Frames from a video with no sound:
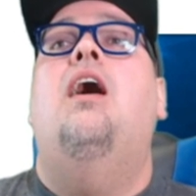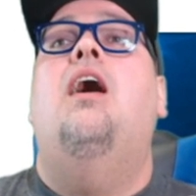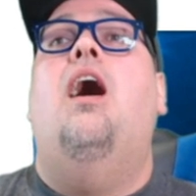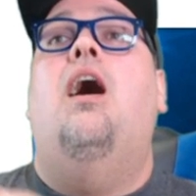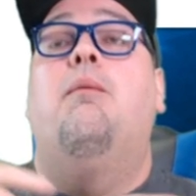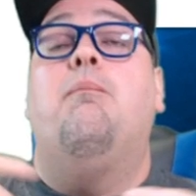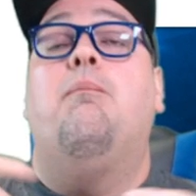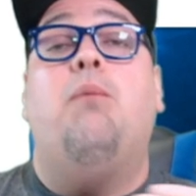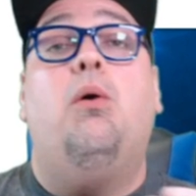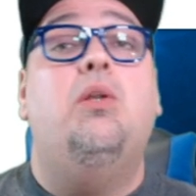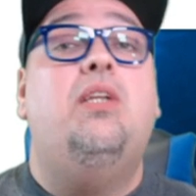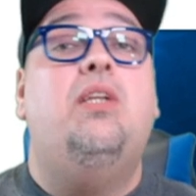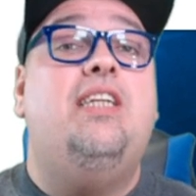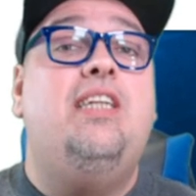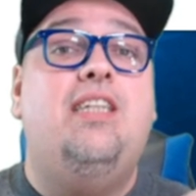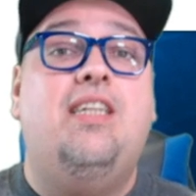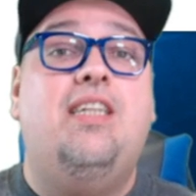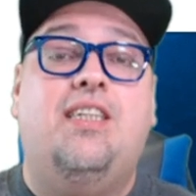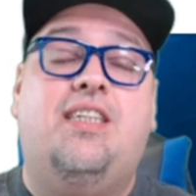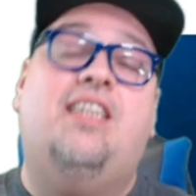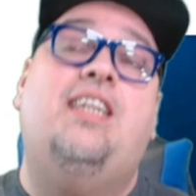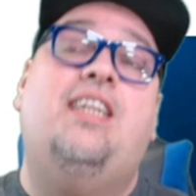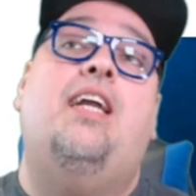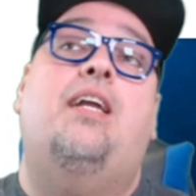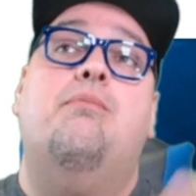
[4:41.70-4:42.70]

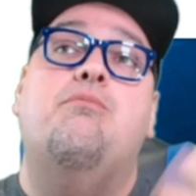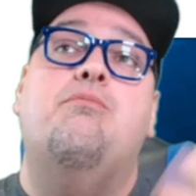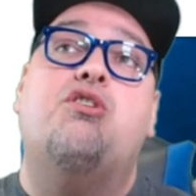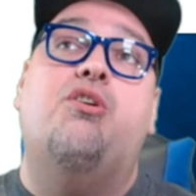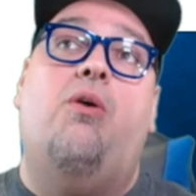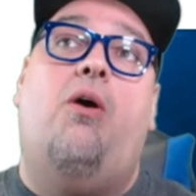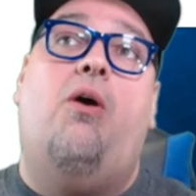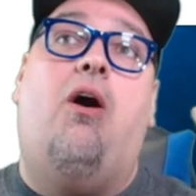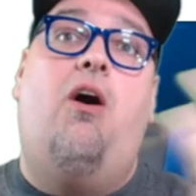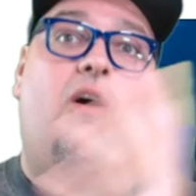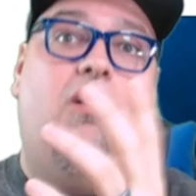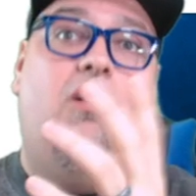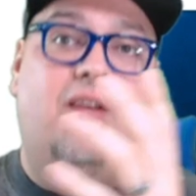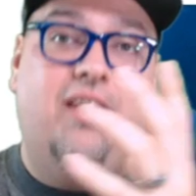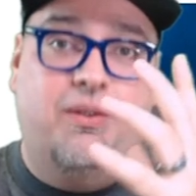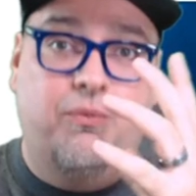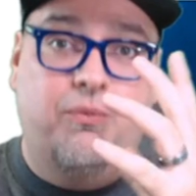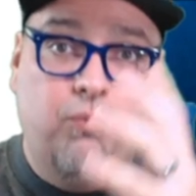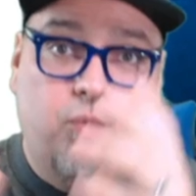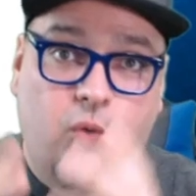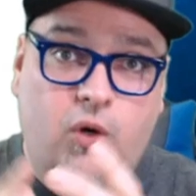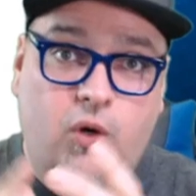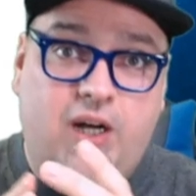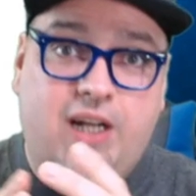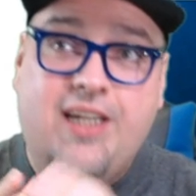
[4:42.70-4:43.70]
Multi-disc games are all in
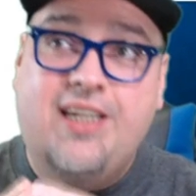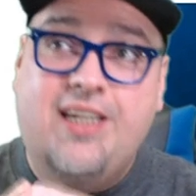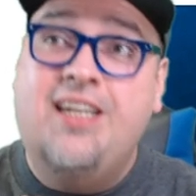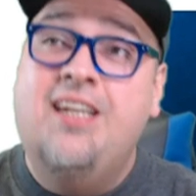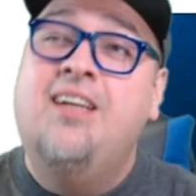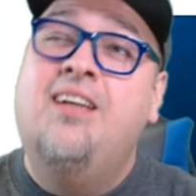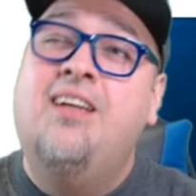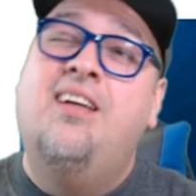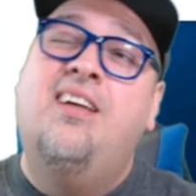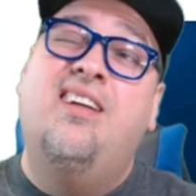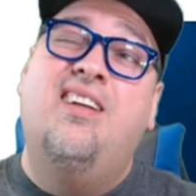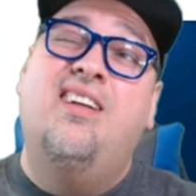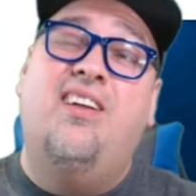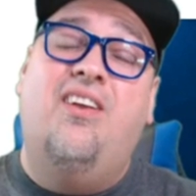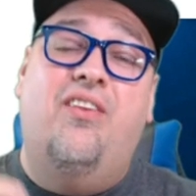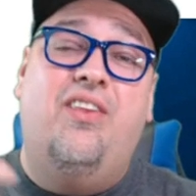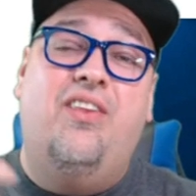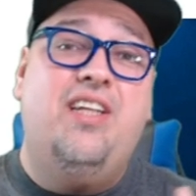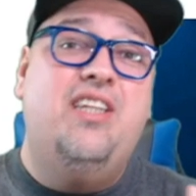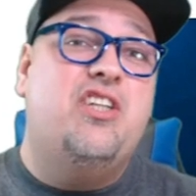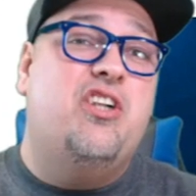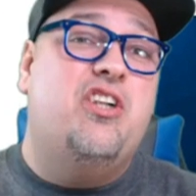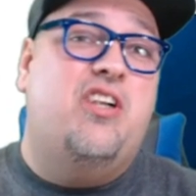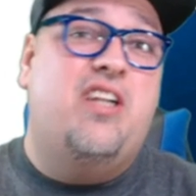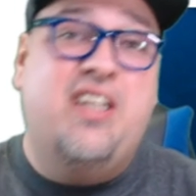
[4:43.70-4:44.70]
one. You know,
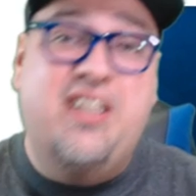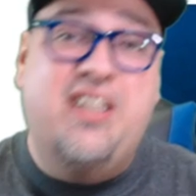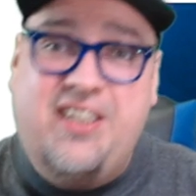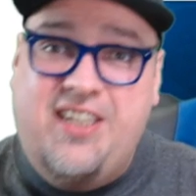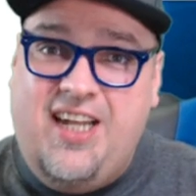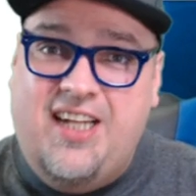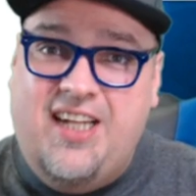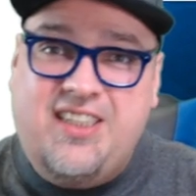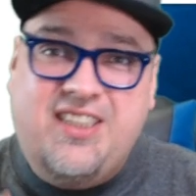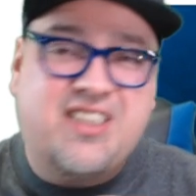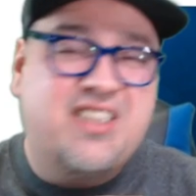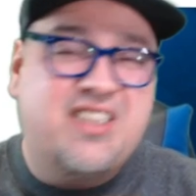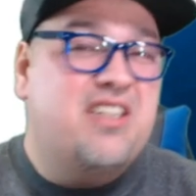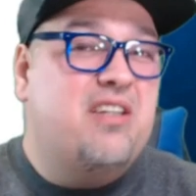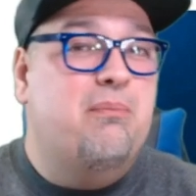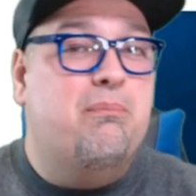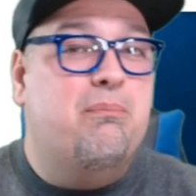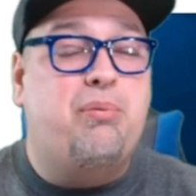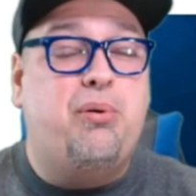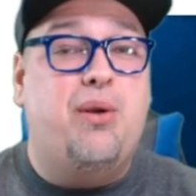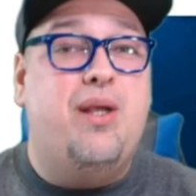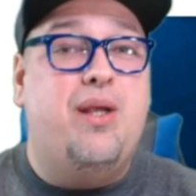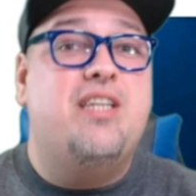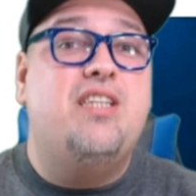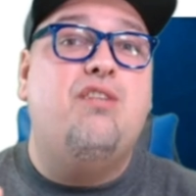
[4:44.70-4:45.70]
these are condensed,
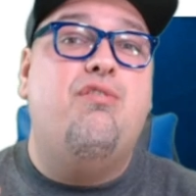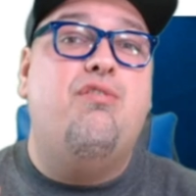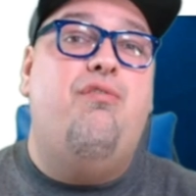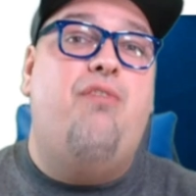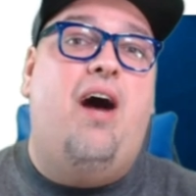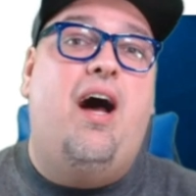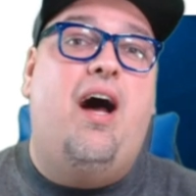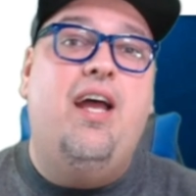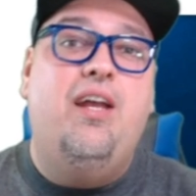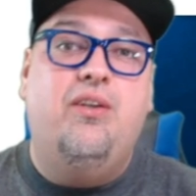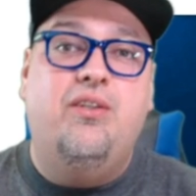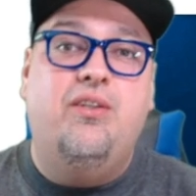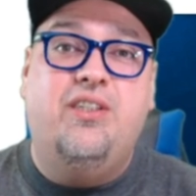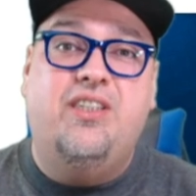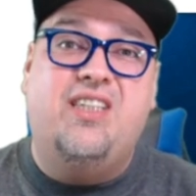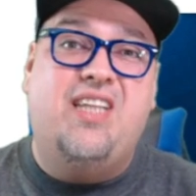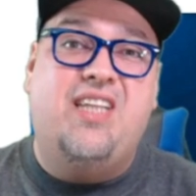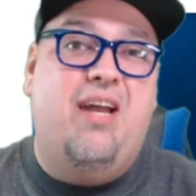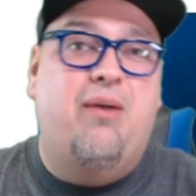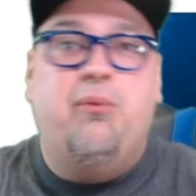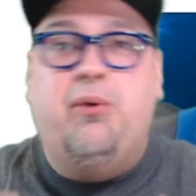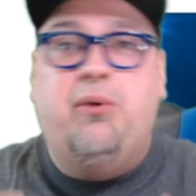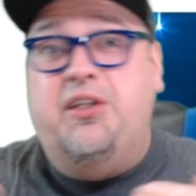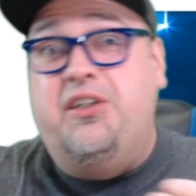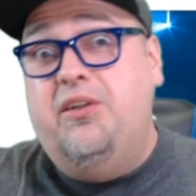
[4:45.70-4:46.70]
compressed files
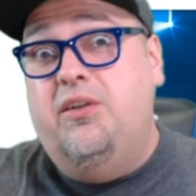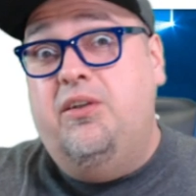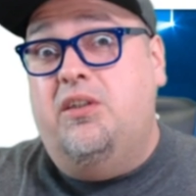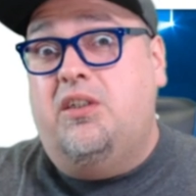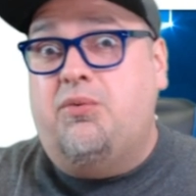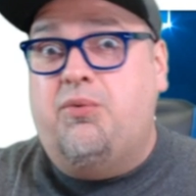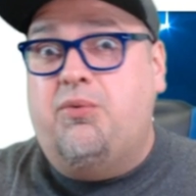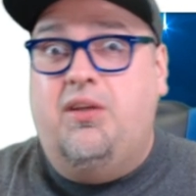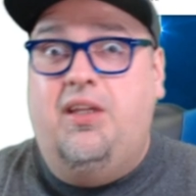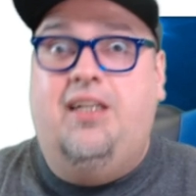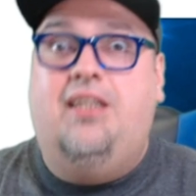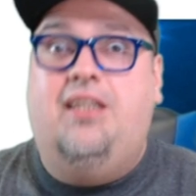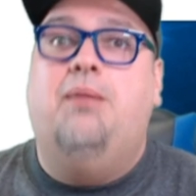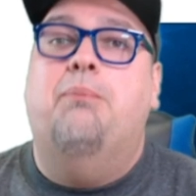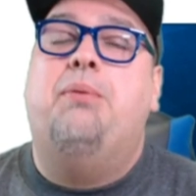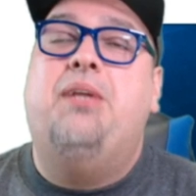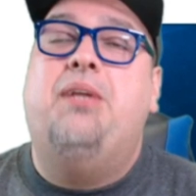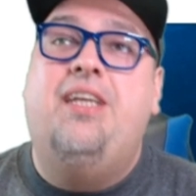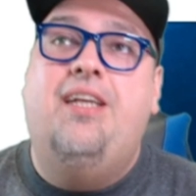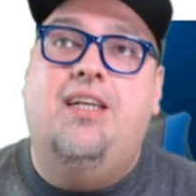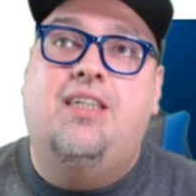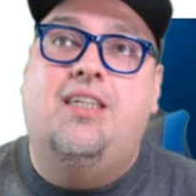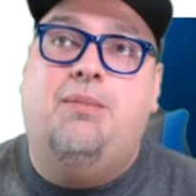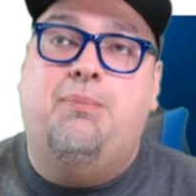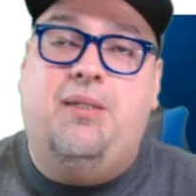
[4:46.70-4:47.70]
that were used for like the
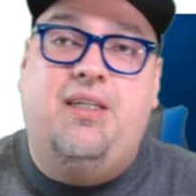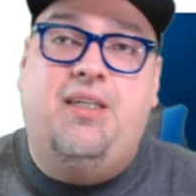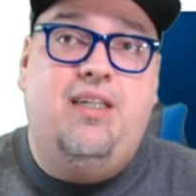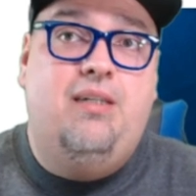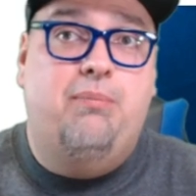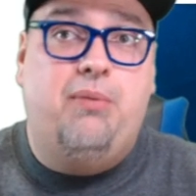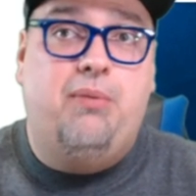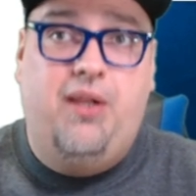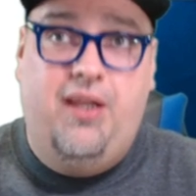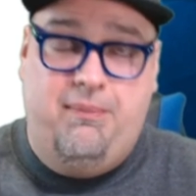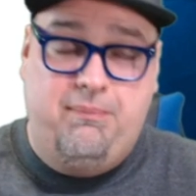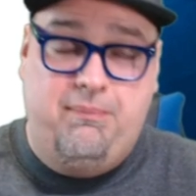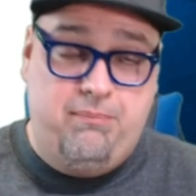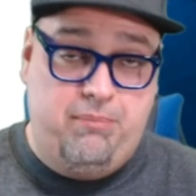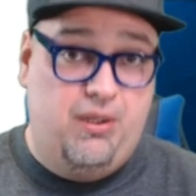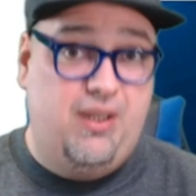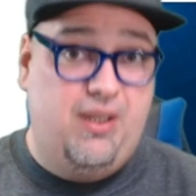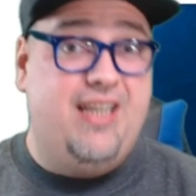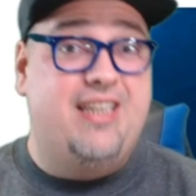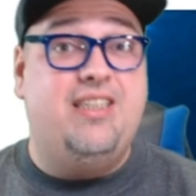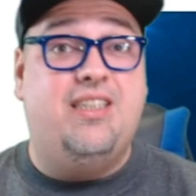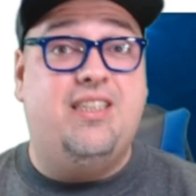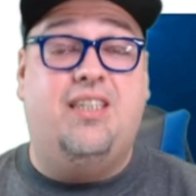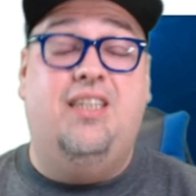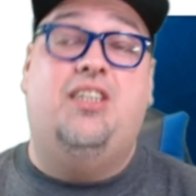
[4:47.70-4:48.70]
PSP to play
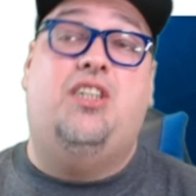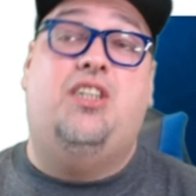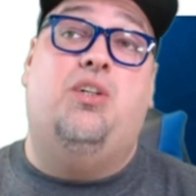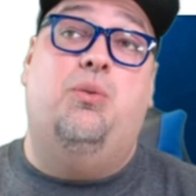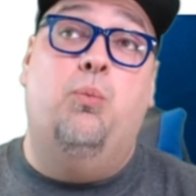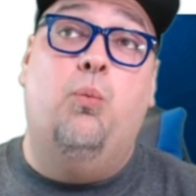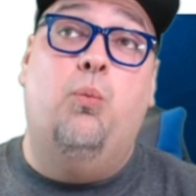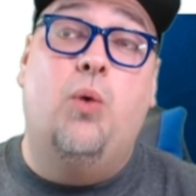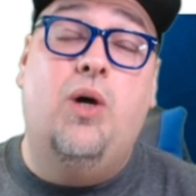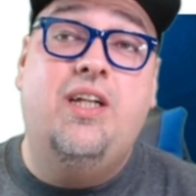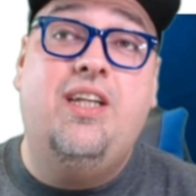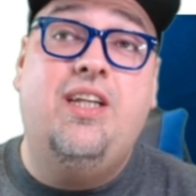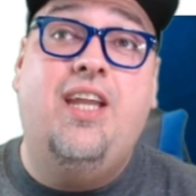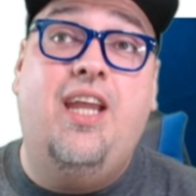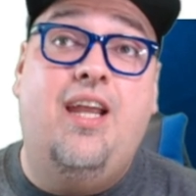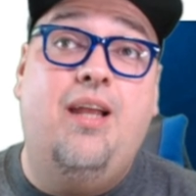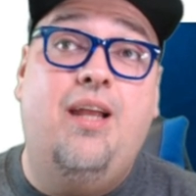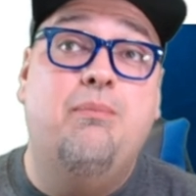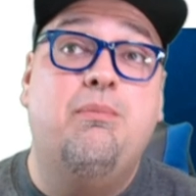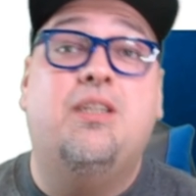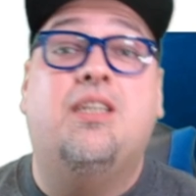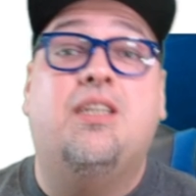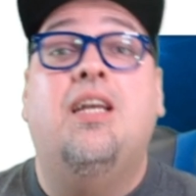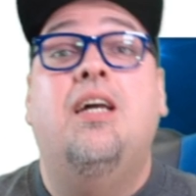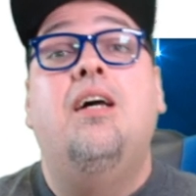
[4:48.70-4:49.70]
PlayStation 1
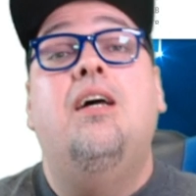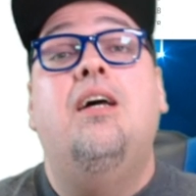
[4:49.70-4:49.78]
games.